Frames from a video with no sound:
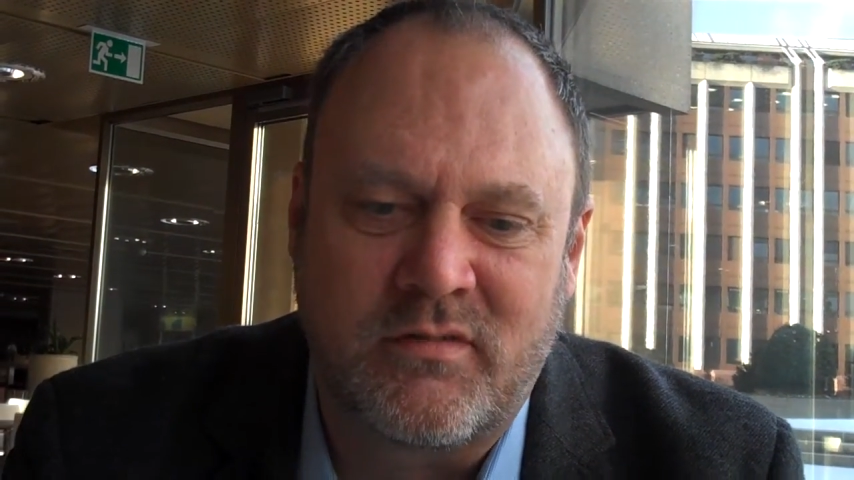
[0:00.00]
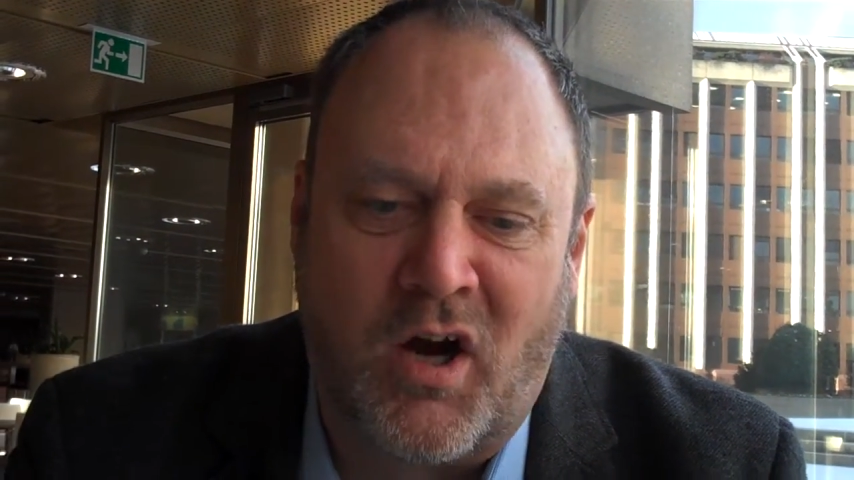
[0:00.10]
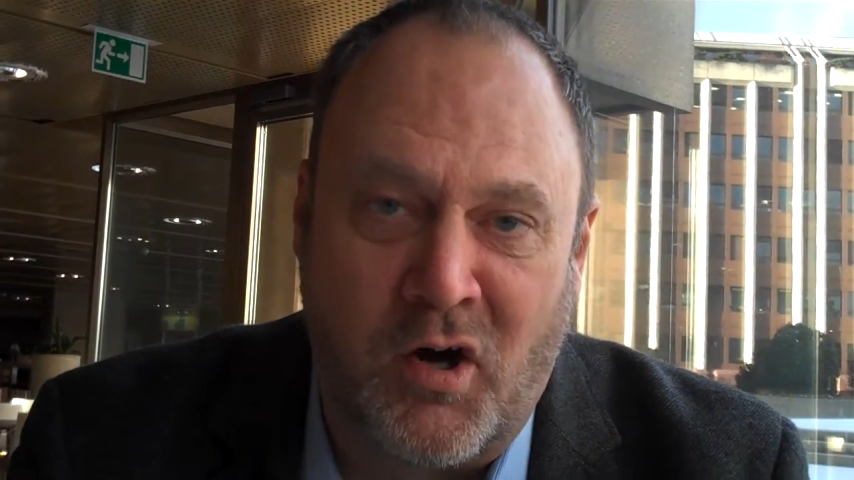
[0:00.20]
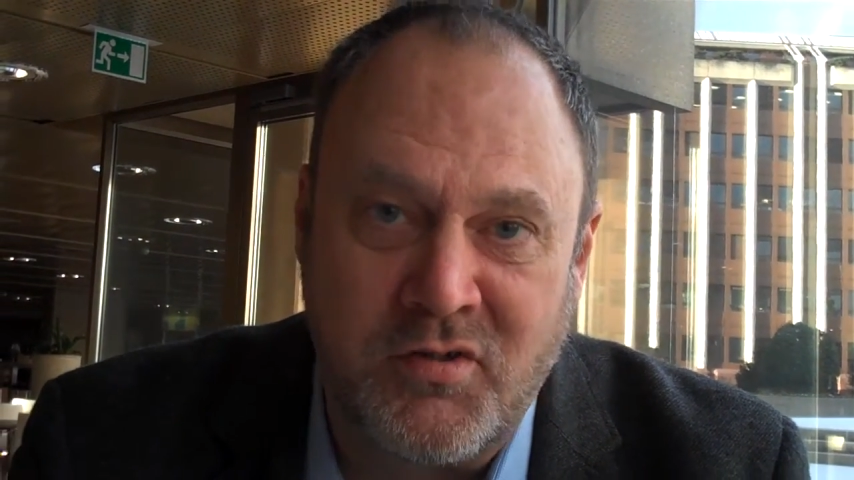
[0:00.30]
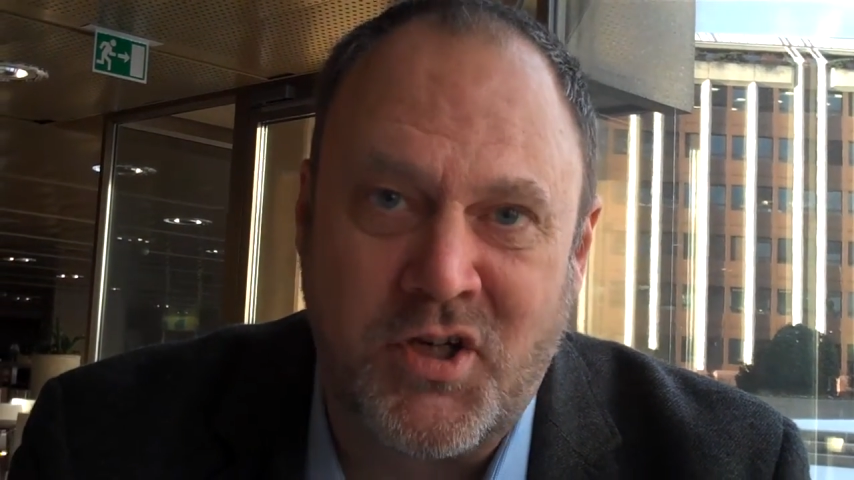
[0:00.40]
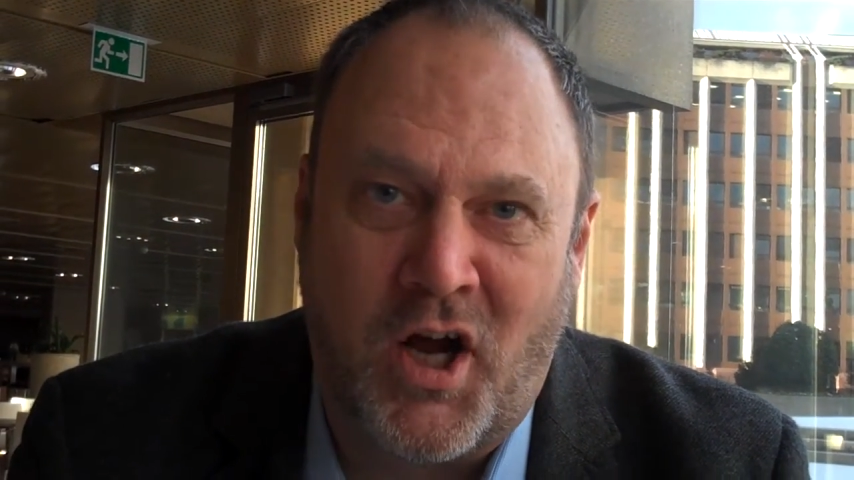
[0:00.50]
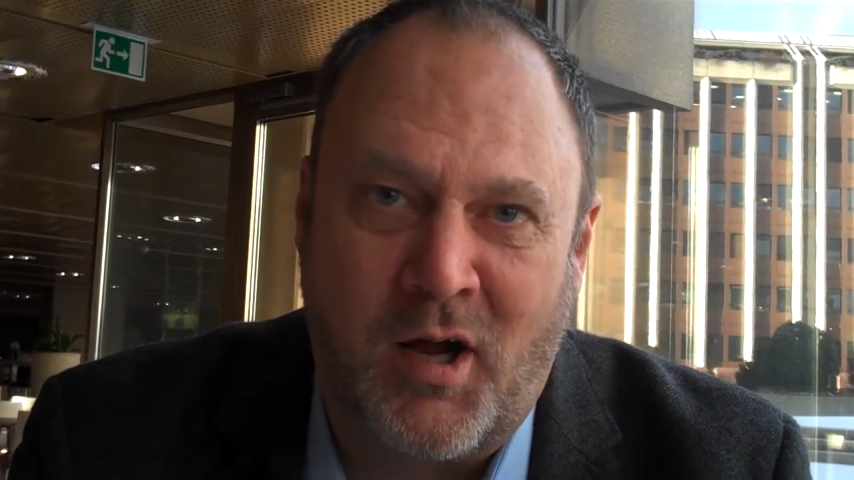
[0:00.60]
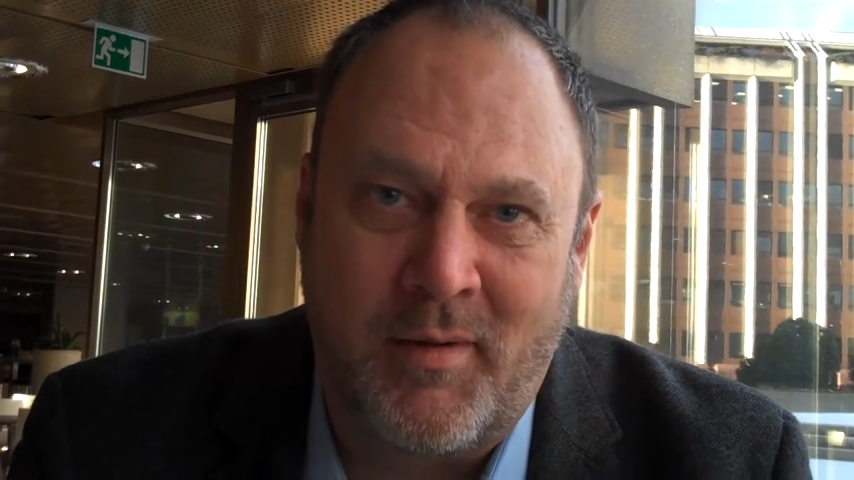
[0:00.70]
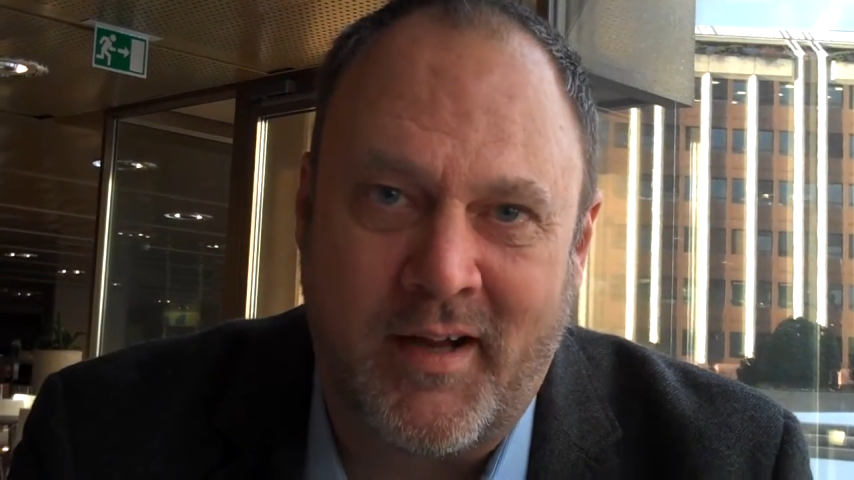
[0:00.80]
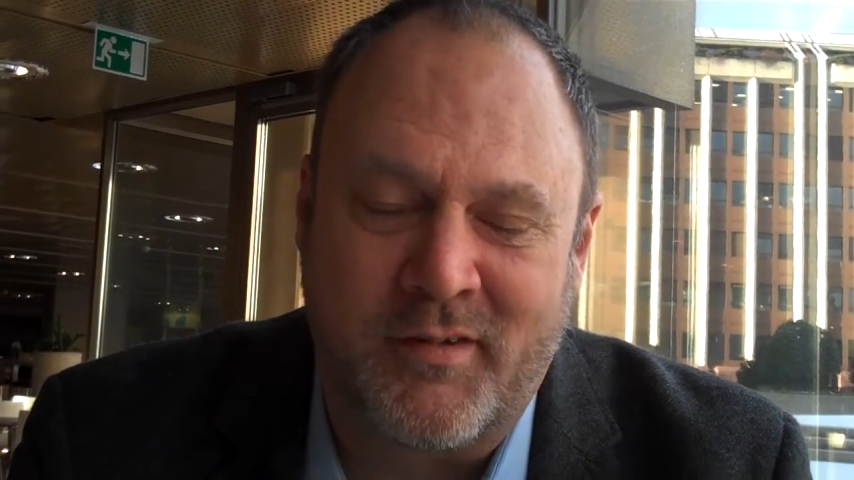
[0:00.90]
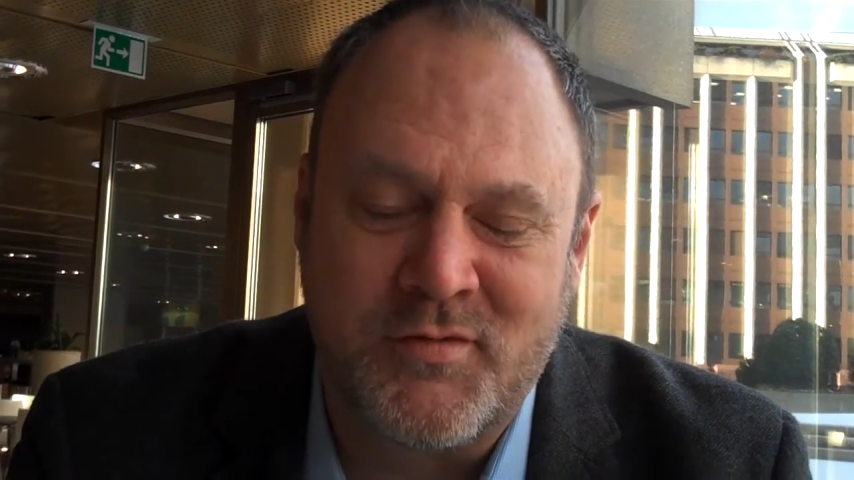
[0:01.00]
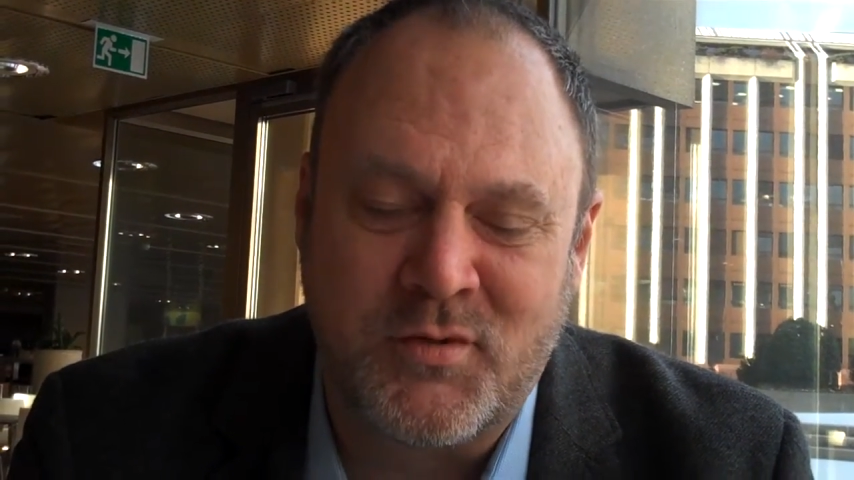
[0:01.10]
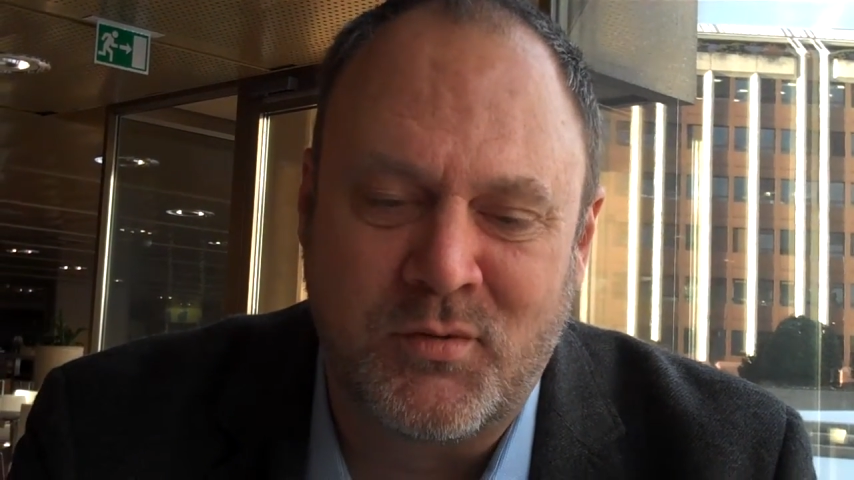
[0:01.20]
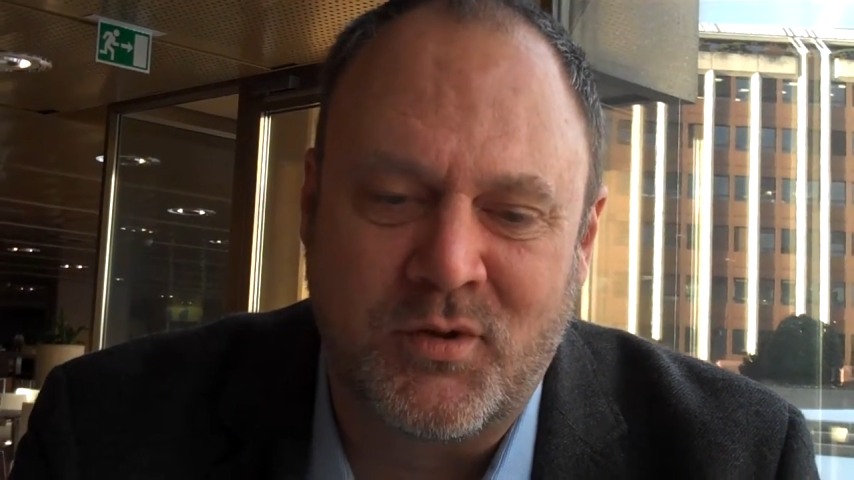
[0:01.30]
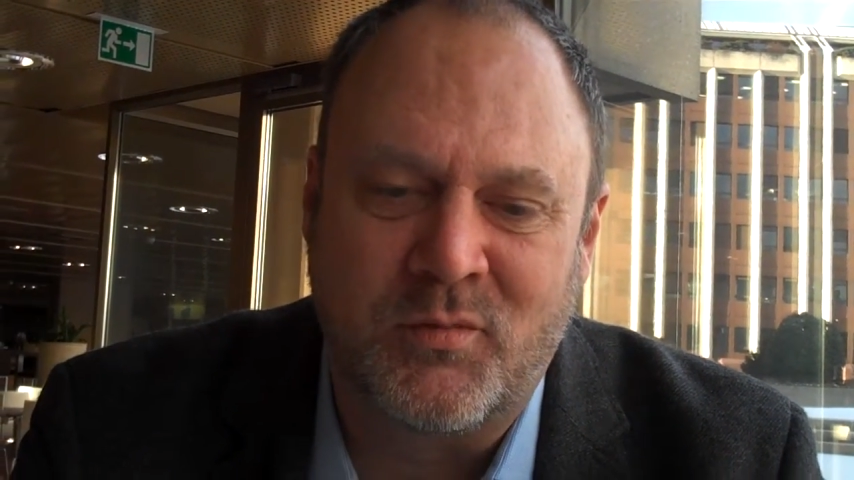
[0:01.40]
art job out of
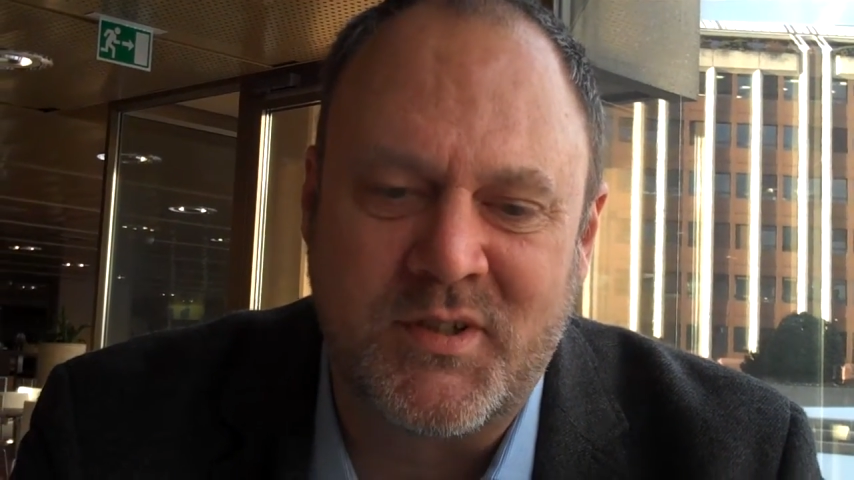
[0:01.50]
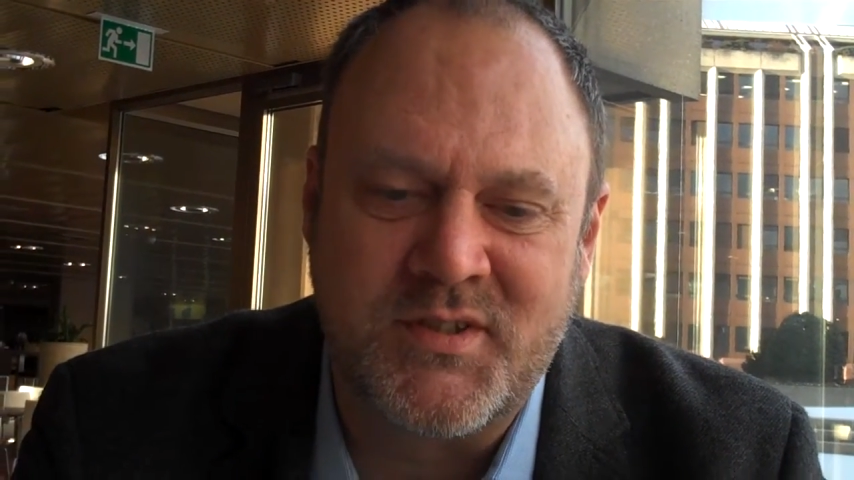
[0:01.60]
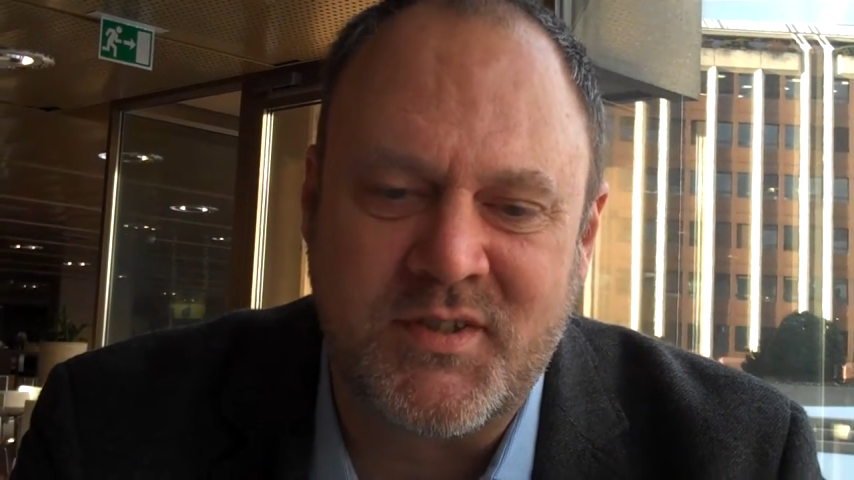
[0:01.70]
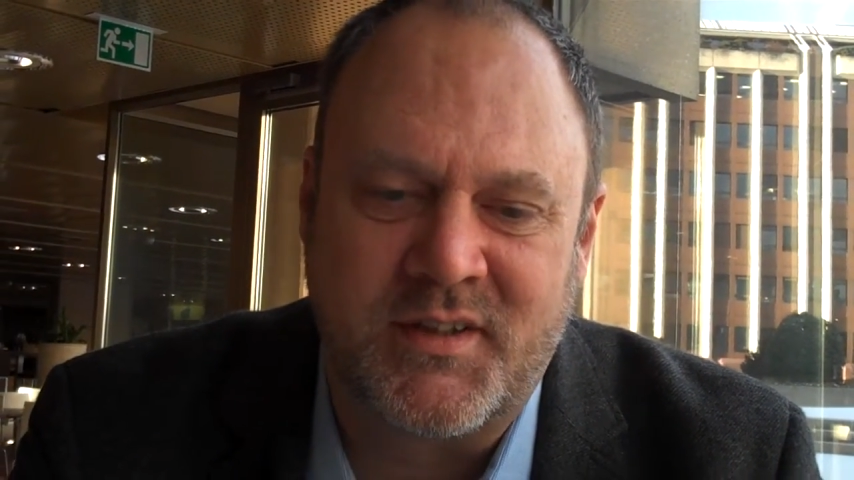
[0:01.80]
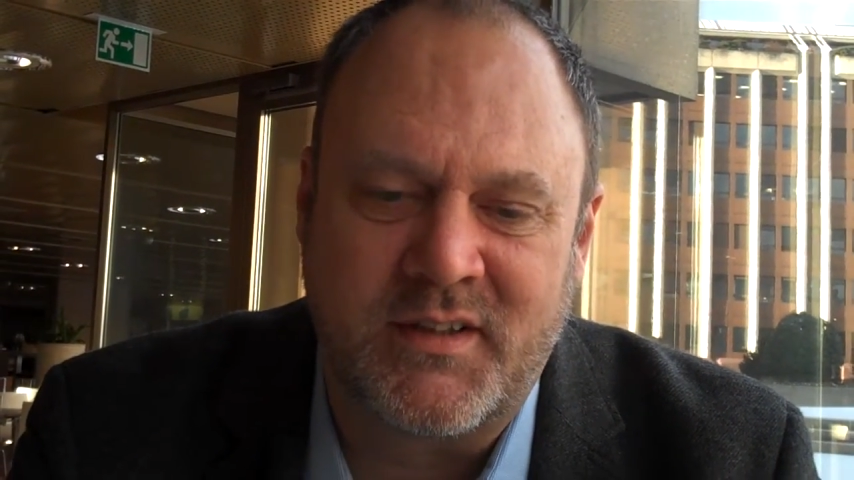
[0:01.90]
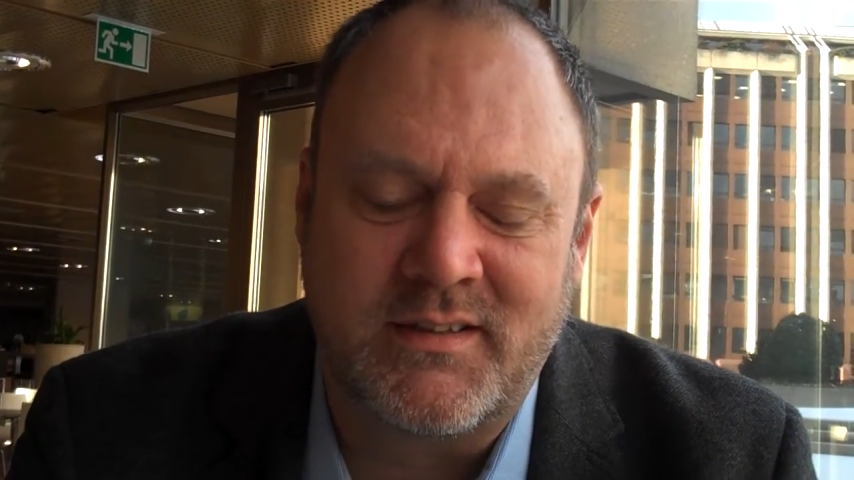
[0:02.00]
school was